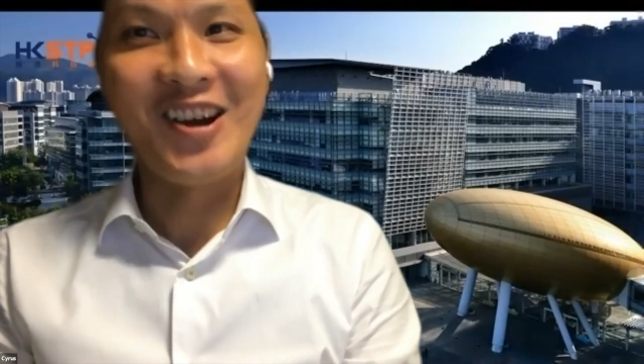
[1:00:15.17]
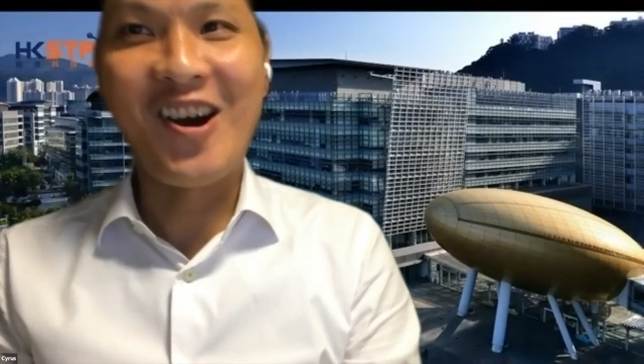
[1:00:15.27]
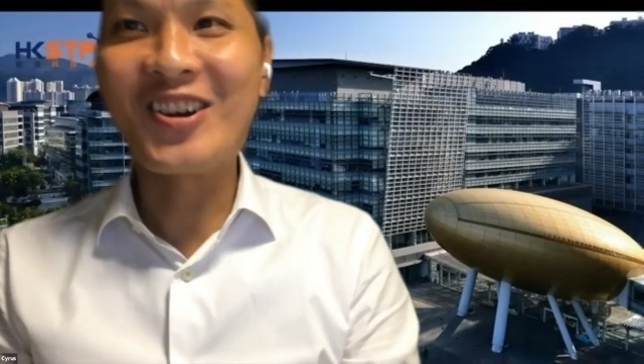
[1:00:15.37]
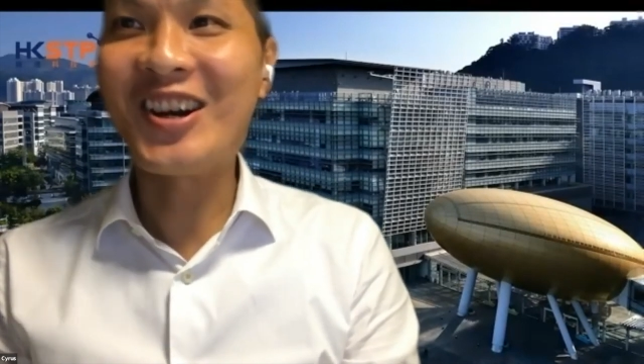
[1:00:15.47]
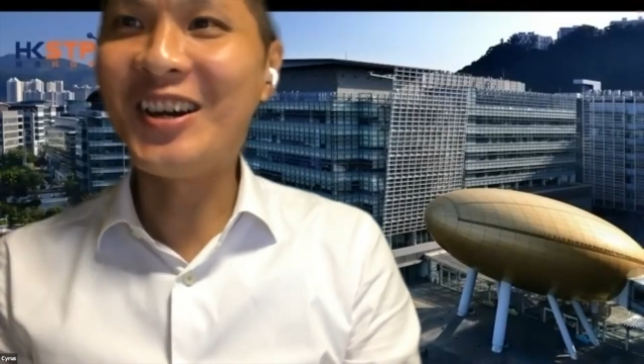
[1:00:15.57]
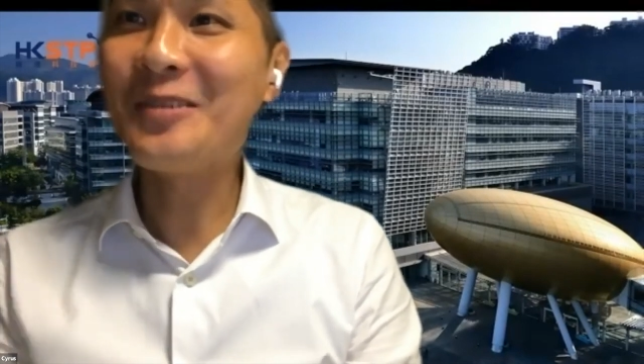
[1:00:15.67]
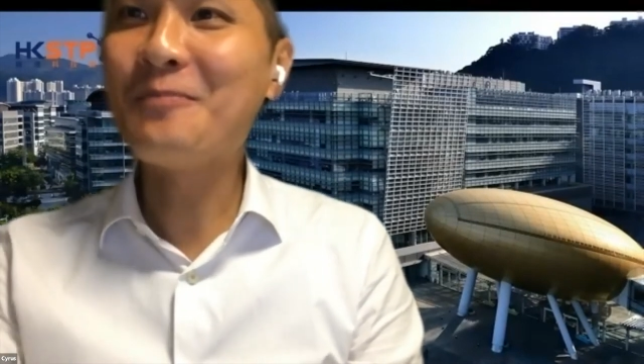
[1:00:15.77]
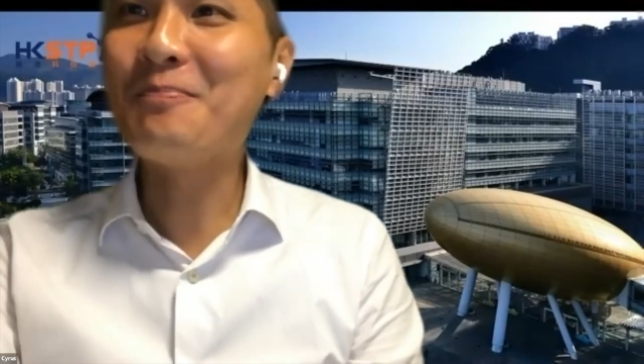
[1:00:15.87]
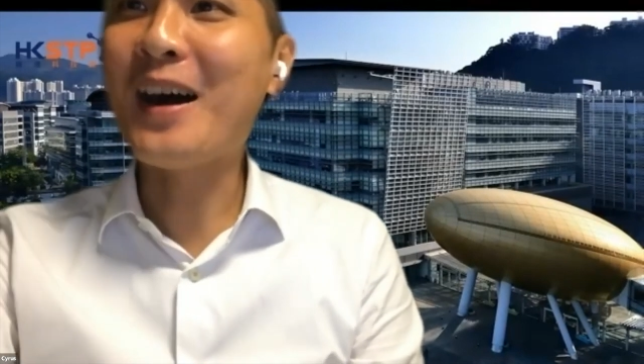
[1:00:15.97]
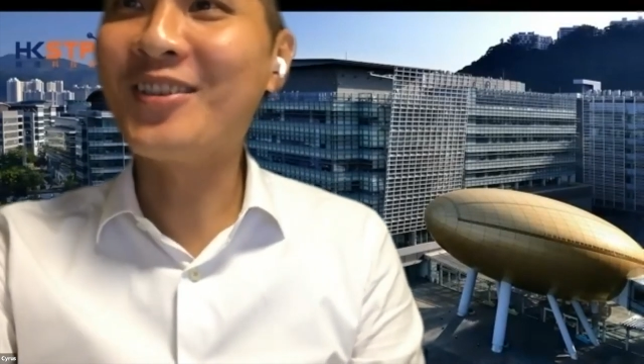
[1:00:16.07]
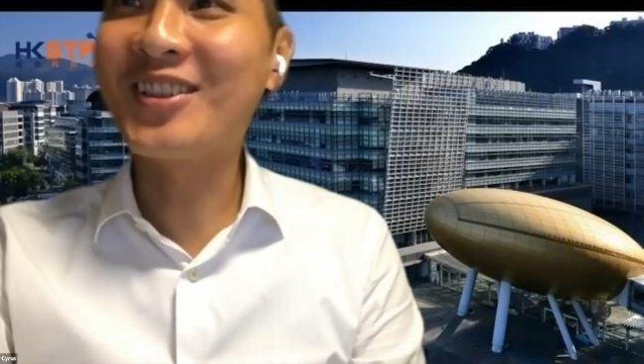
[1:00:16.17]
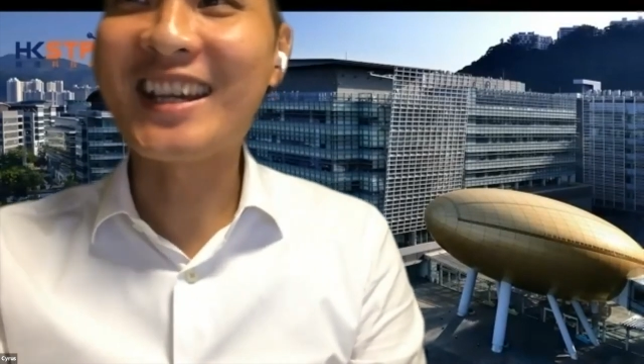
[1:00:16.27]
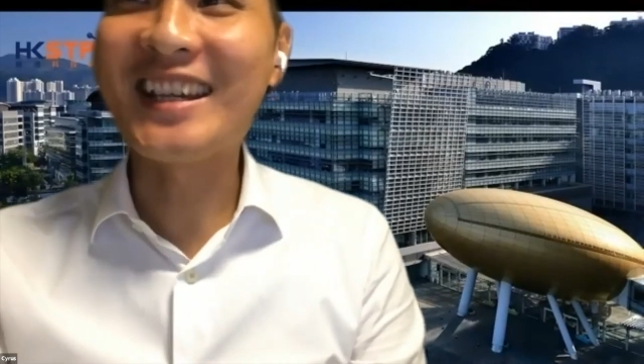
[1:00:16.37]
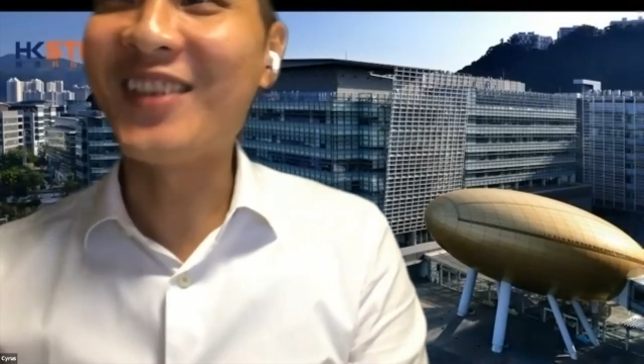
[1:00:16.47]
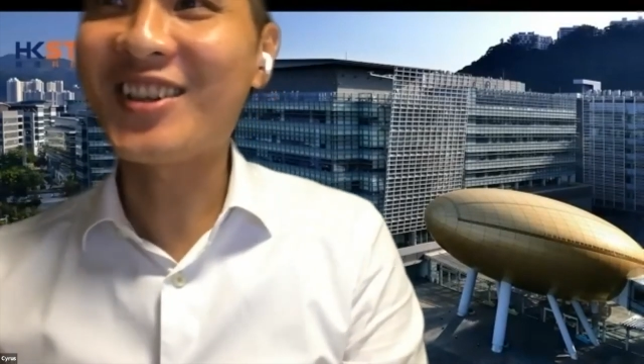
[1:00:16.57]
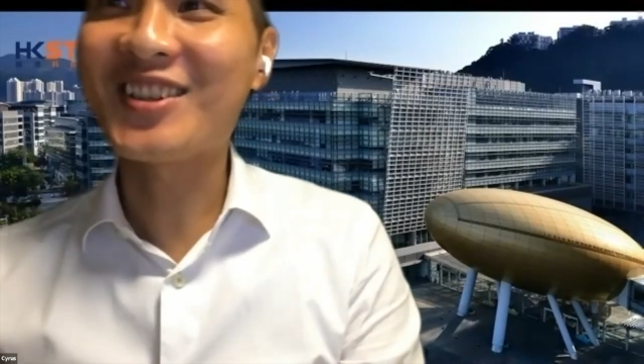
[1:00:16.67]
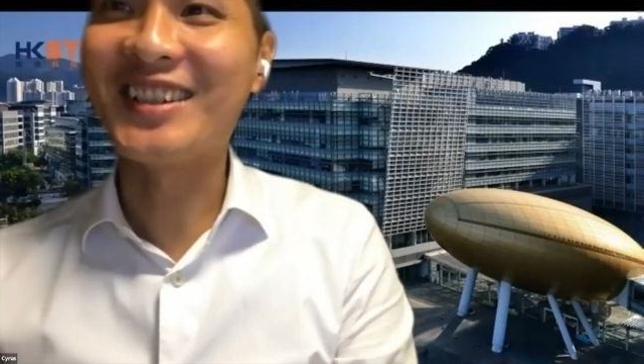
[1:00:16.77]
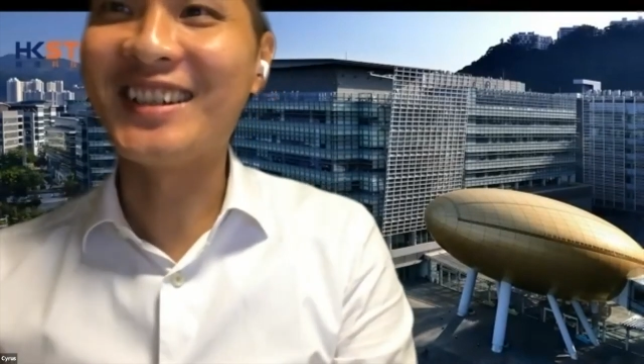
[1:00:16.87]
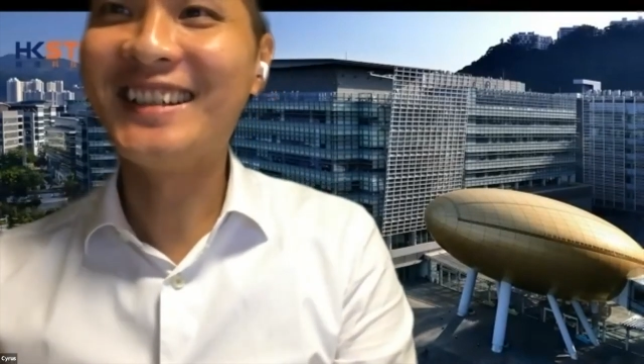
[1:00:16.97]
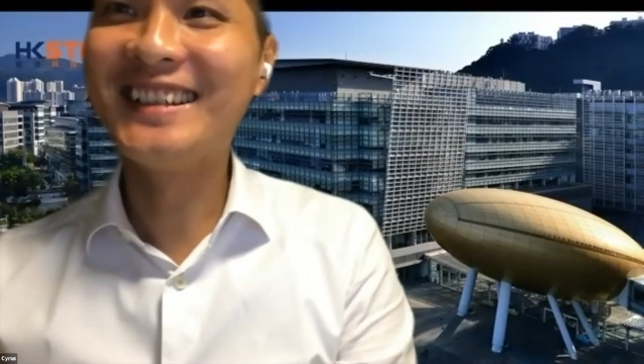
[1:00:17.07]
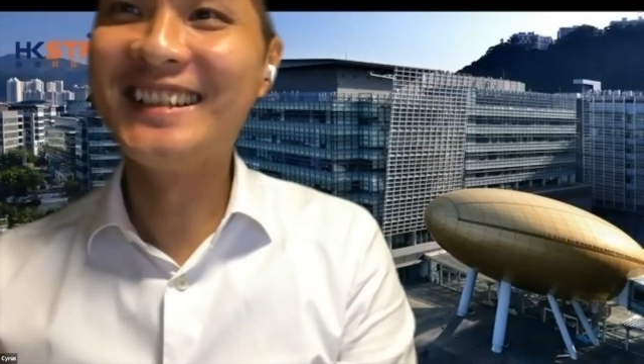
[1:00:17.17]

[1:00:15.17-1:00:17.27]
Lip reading: Hong Kong, biotech investor?